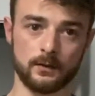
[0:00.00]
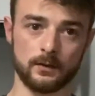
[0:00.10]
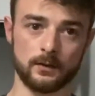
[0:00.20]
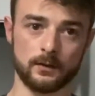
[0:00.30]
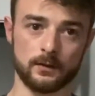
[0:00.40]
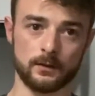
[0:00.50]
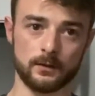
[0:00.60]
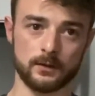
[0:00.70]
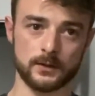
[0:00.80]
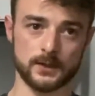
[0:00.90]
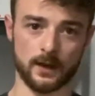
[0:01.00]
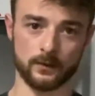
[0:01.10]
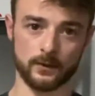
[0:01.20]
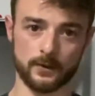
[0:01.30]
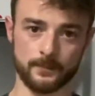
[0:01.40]
seller
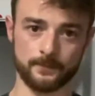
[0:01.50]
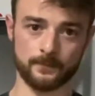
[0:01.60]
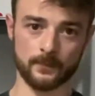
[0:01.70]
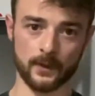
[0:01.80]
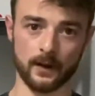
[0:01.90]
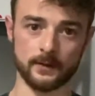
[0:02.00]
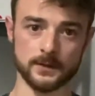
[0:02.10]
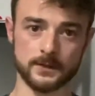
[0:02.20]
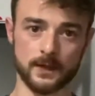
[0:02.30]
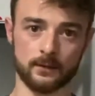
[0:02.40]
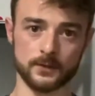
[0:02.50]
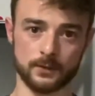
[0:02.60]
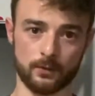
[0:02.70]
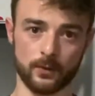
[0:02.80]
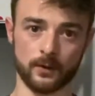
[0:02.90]
and the seller's
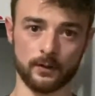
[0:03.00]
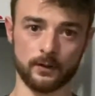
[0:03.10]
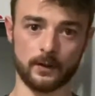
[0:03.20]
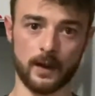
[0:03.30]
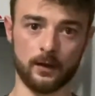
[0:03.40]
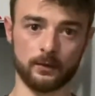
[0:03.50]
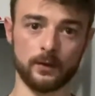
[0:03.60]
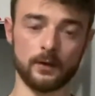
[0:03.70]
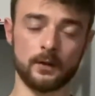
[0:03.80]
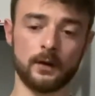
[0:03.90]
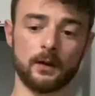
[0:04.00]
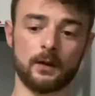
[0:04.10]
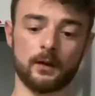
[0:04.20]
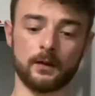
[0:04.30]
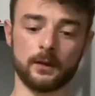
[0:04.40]
lawyer held
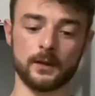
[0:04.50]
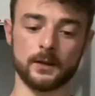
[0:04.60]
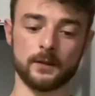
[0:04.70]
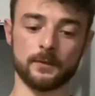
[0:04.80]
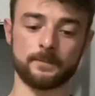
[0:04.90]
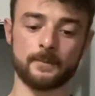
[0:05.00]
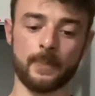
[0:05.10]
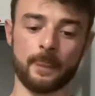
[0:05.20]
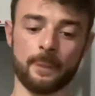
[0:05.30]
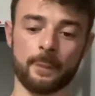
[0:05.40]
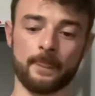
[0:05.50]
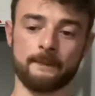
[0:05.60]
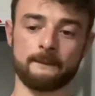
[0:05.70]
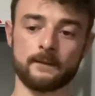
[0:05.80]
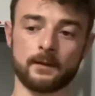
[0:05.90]
the
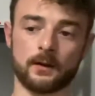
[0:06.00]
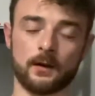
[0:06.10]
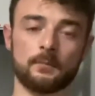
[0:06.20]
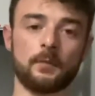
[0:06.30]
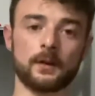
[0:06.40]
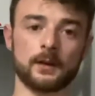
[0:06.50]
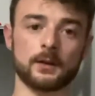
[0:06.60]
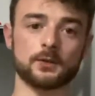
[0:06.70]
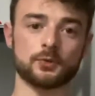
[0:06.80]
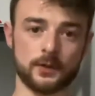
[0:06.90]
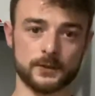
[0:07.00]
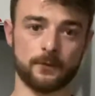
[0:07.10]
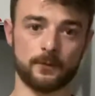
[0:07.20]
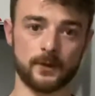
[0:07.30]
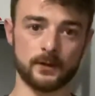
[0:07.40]
money in trust for me, the
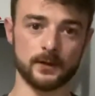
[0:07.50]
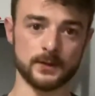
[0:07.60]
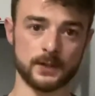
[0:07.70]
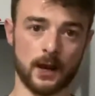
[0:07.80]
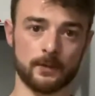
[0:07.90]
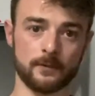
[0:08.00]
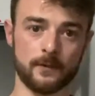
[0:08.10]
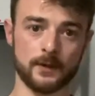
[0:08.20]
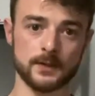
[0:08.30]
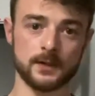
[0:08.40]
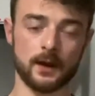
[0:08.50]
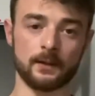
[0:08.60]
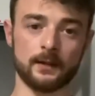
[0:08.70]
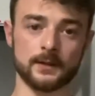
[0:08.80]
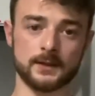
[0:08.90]
assignment funds. And then the
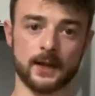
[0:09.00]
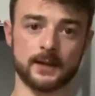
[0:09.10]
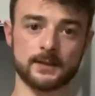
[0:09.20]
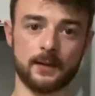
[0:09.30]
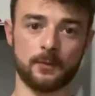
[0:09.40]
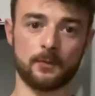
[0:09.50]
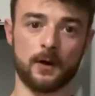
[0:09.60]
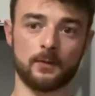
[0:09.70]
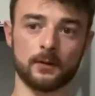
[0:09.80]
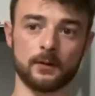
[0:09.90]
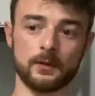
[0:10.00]
second time around, the